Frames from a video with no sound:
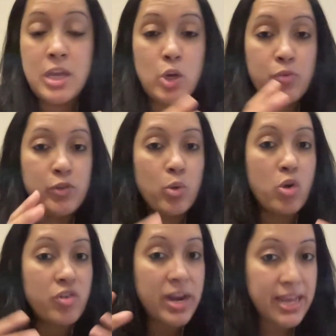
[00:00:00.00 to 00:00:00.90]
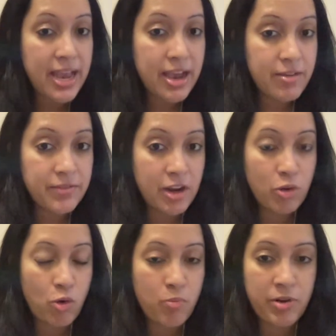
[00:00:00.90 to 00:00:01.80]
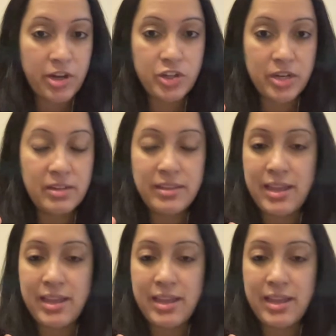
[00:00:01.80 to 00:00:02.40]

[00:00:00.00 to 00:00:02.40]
Now, if you already have an incorporation,